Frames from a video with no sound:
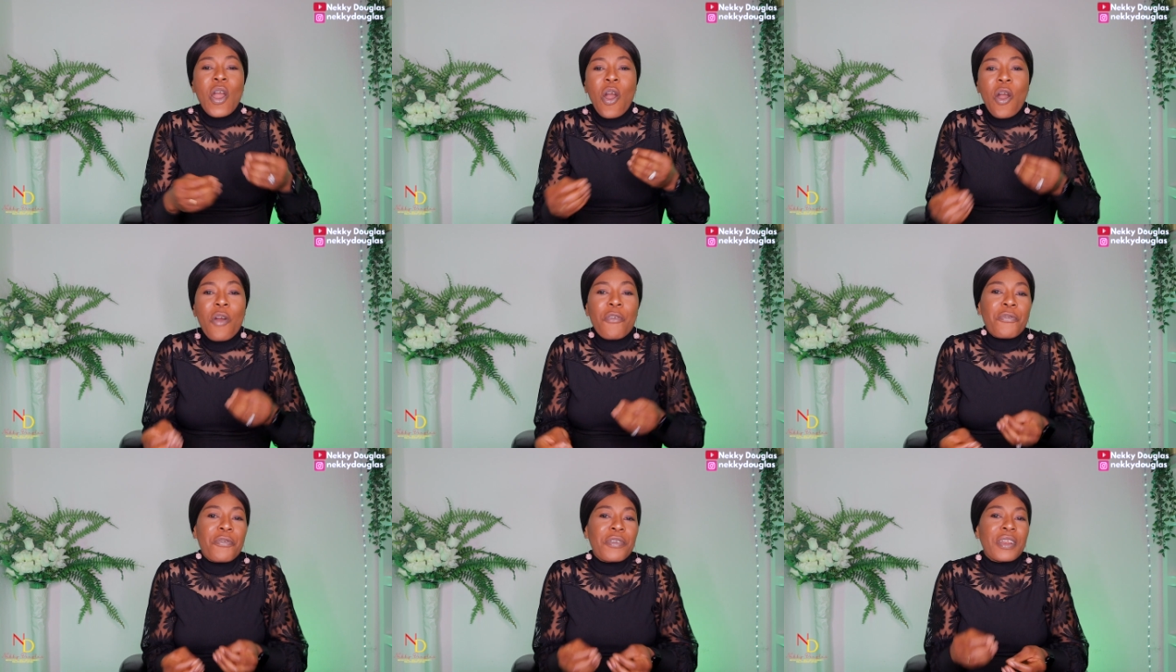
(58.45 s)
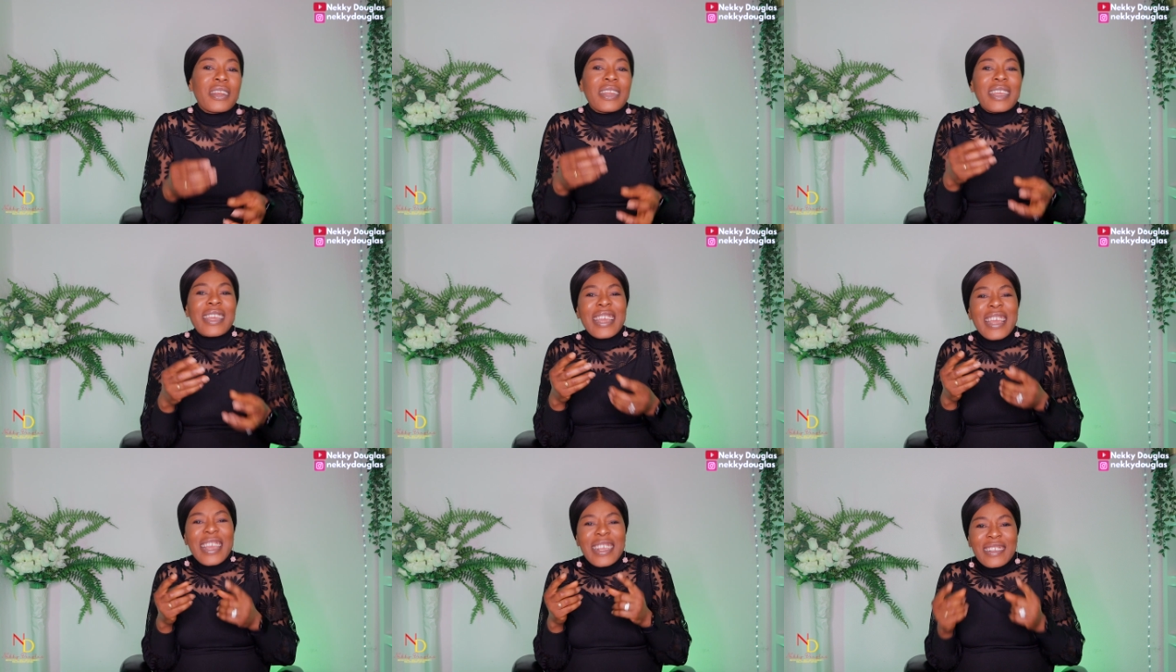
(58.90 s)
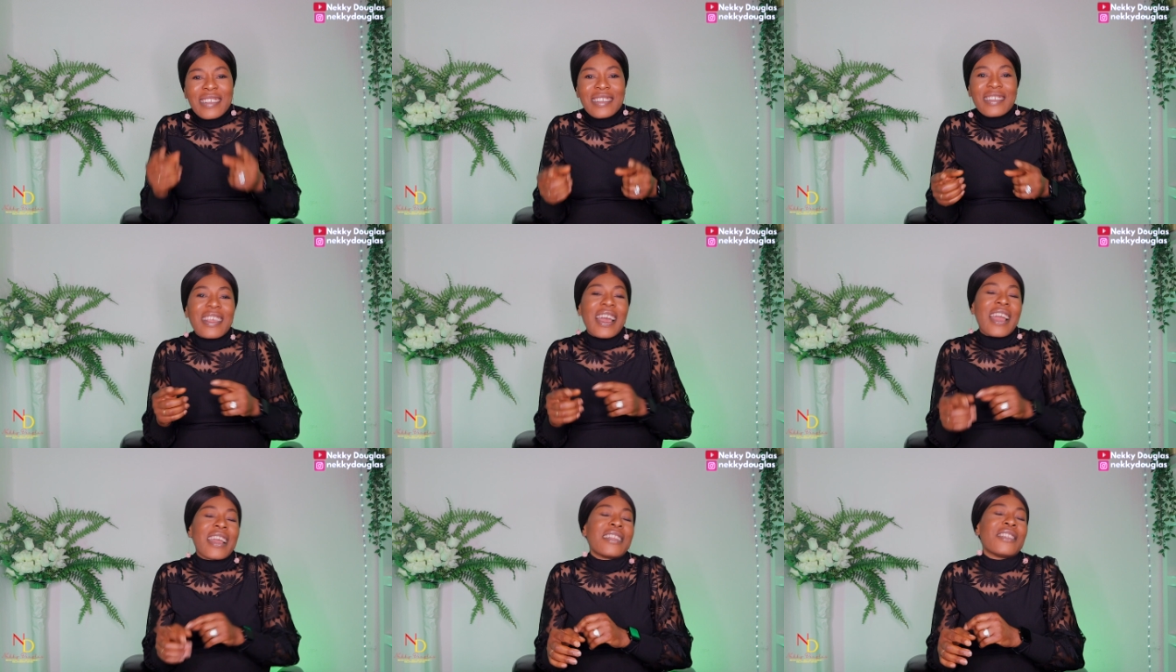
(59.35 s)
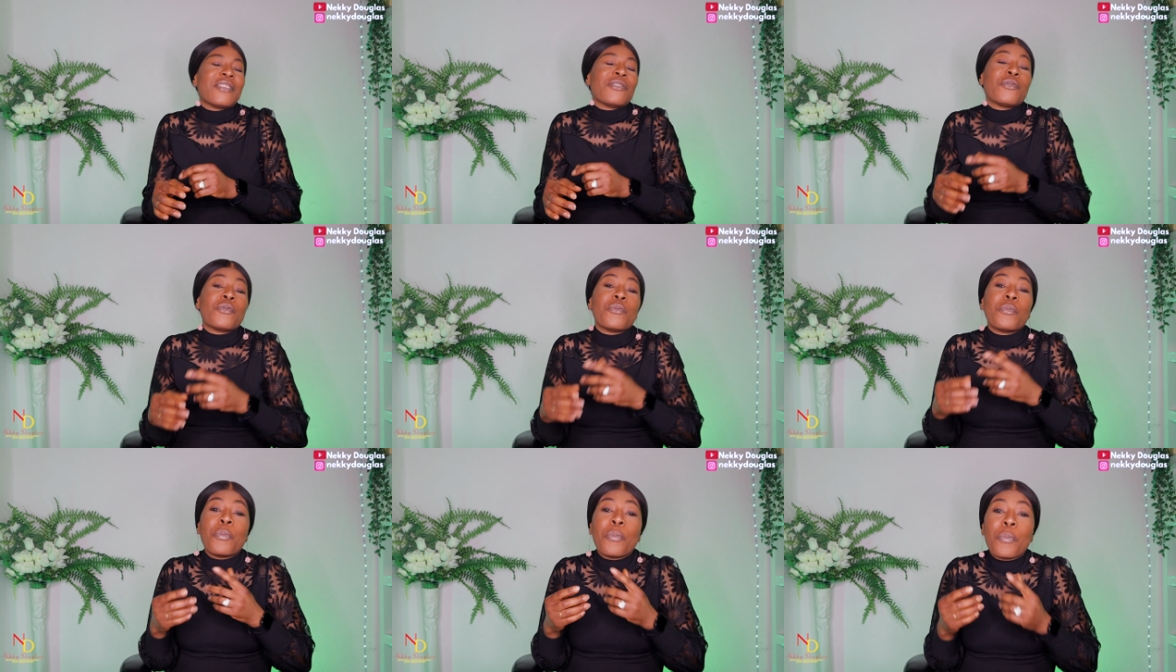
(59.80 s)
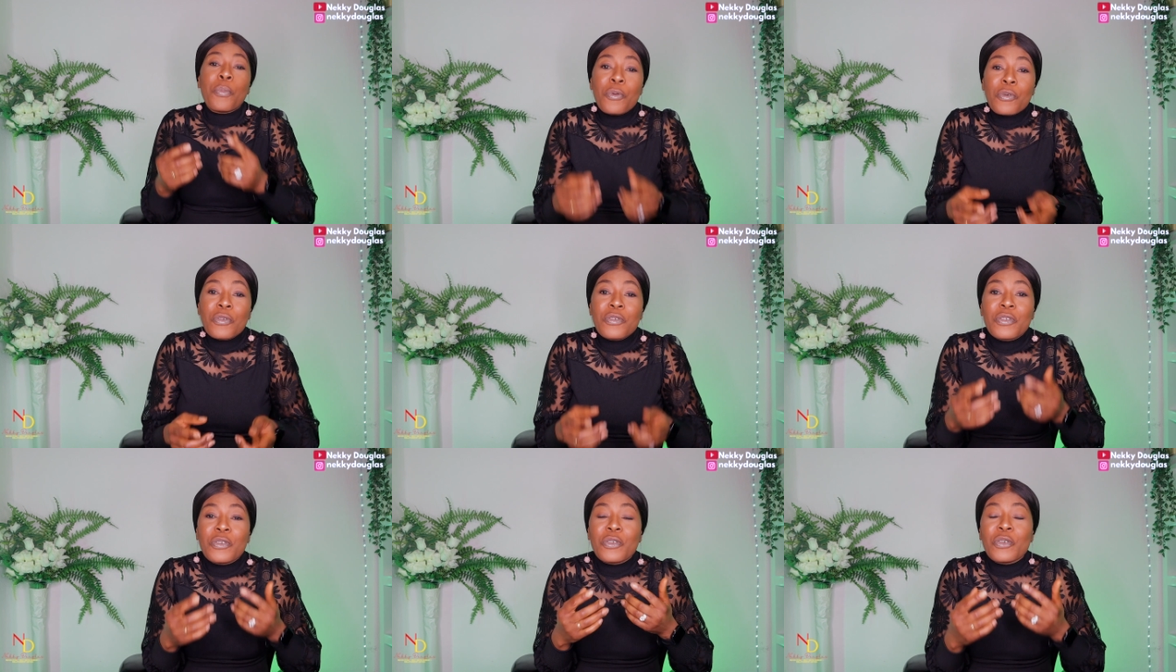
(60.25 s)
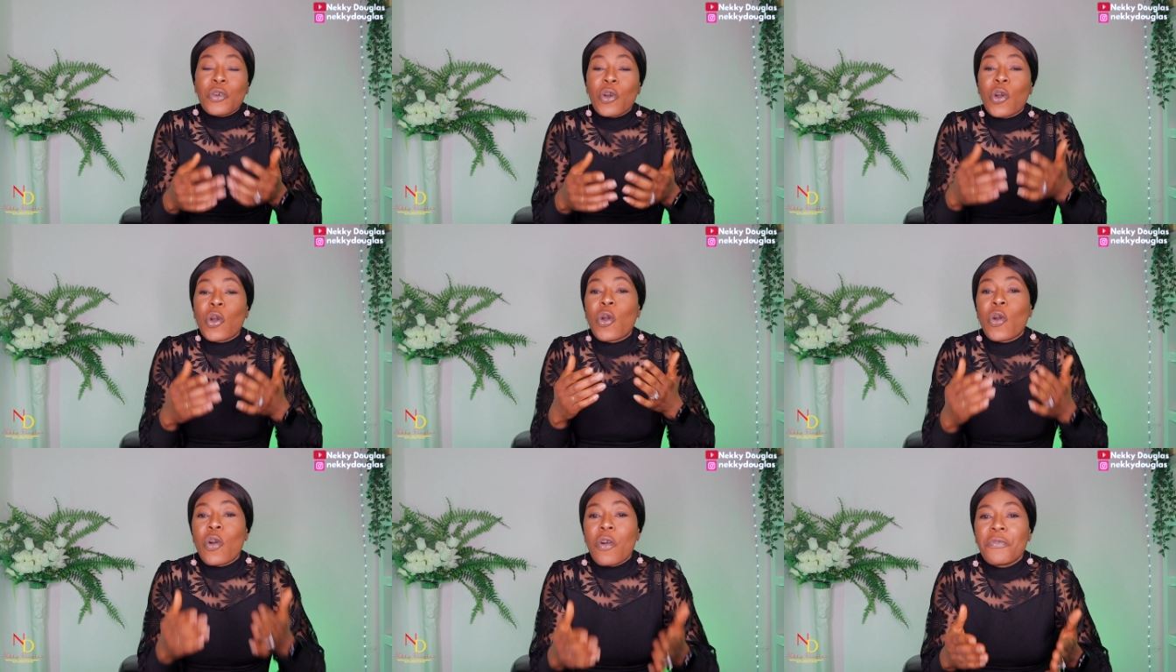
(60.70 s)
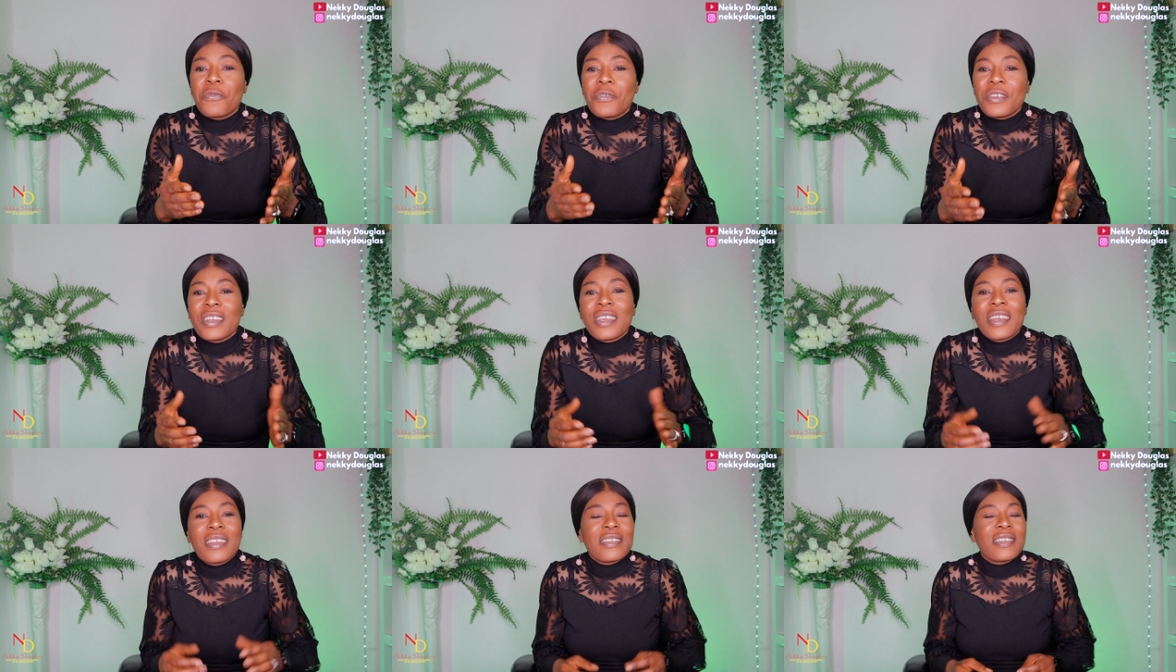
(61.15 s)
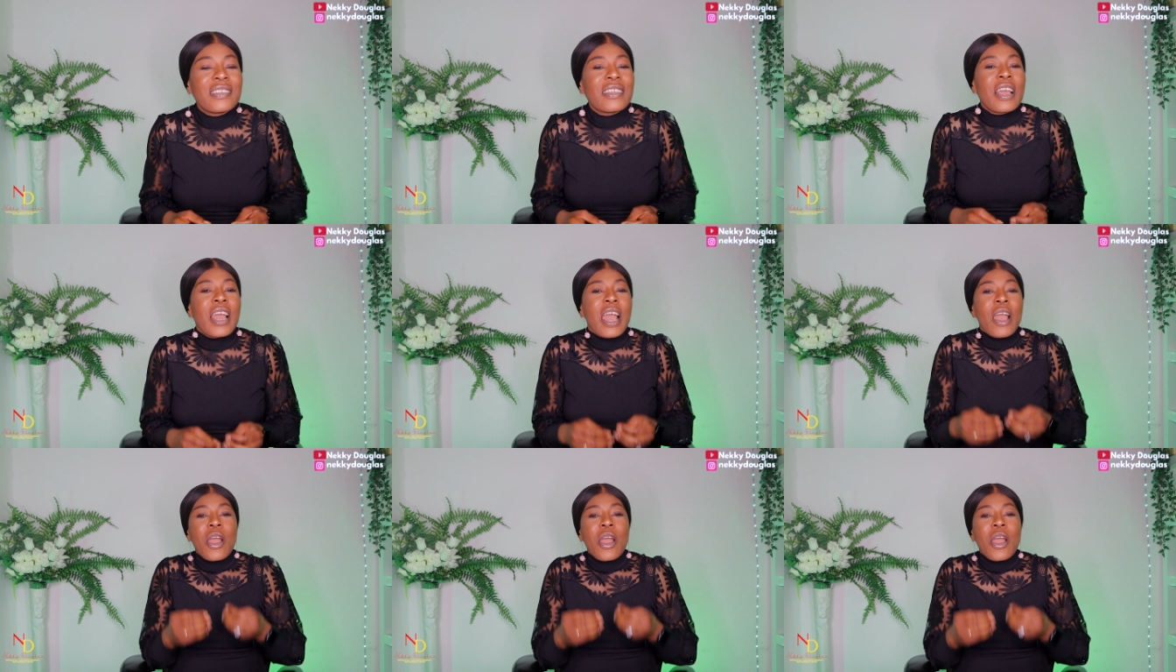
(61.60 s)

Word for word: offering insights to boost your confidence,